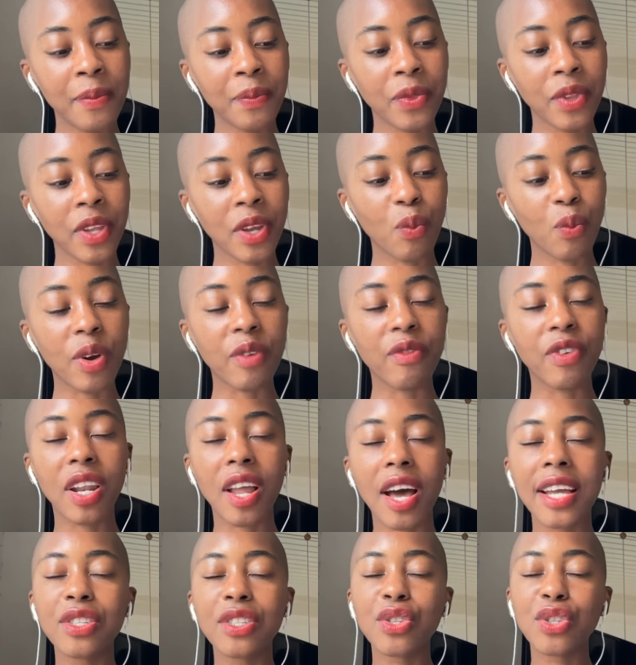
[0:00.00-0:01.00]
we
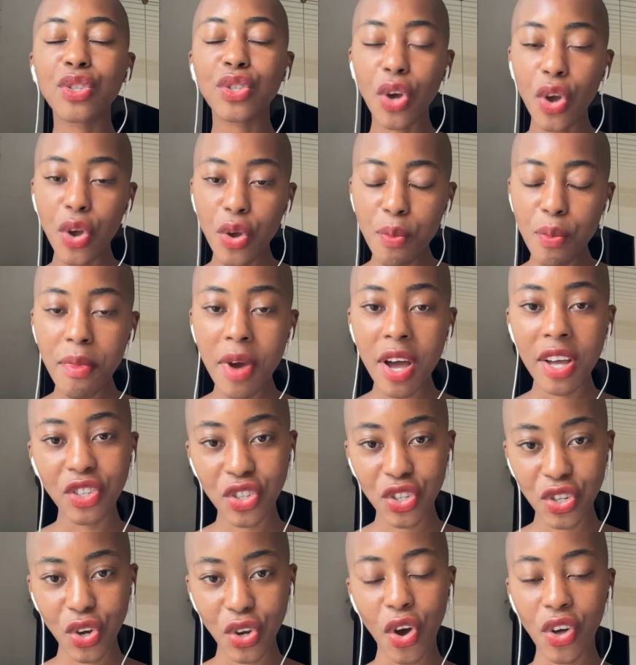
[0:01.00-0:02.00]
rely so
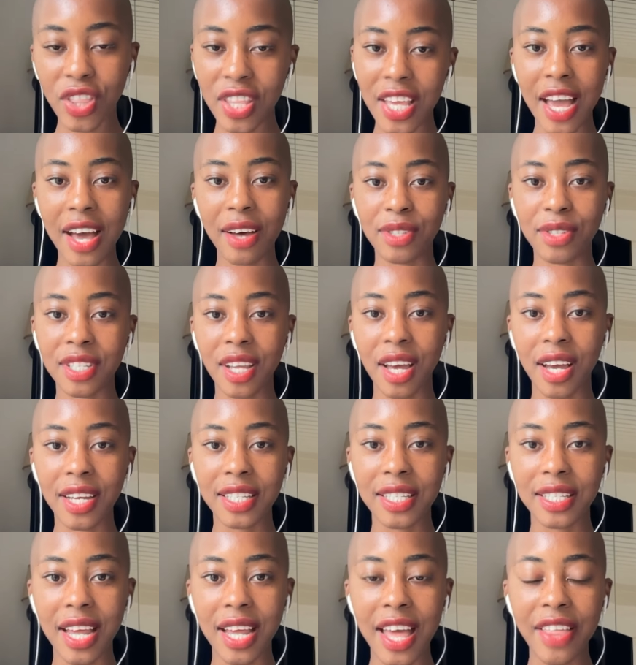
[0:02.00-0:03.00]
much on the
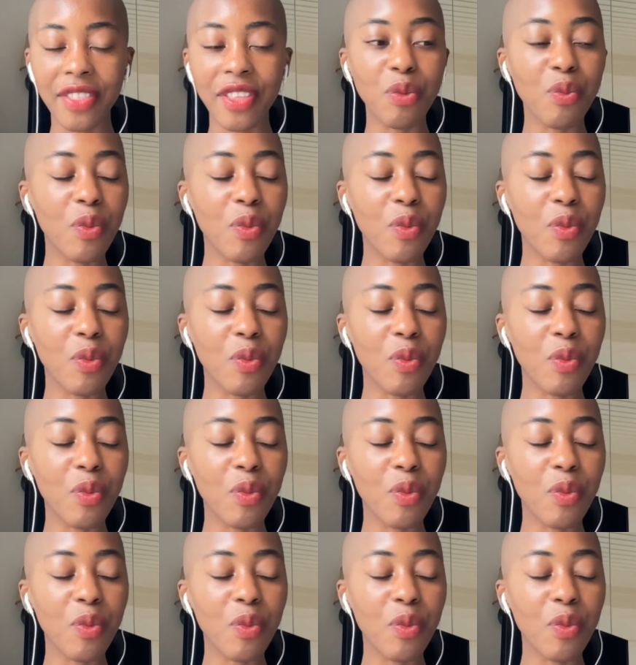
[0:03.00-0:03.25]
outside, and then we